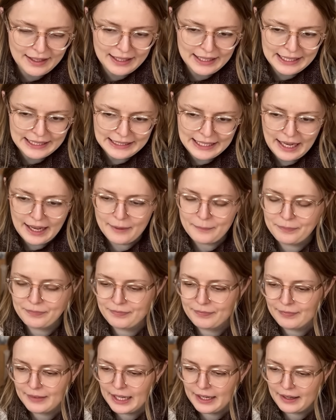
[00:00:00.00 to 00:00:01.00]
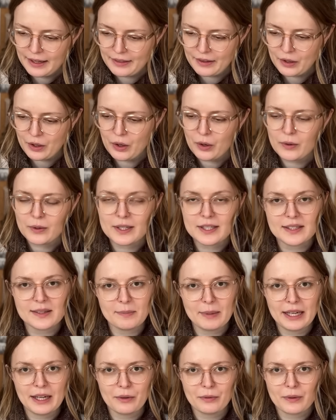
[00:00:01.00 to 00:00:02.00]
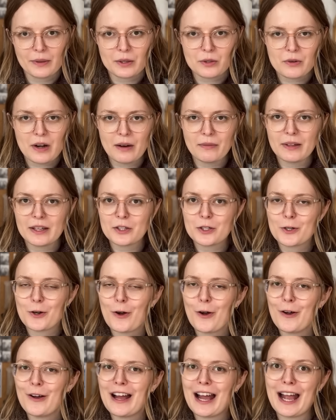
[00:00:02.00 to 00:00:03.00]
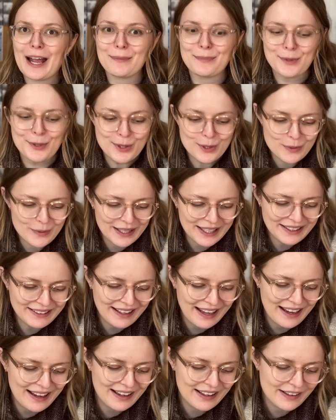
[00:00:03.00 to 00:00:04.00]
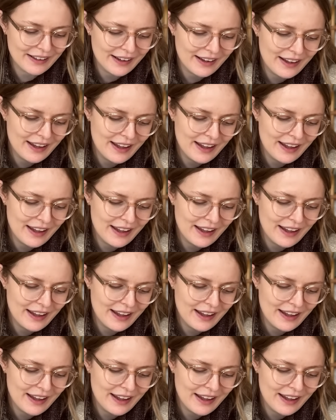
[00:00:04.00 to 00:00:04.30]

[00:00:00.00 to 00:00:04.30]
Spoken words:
And yeah, another goal is spinning for the traveler shawl. I'm doing that.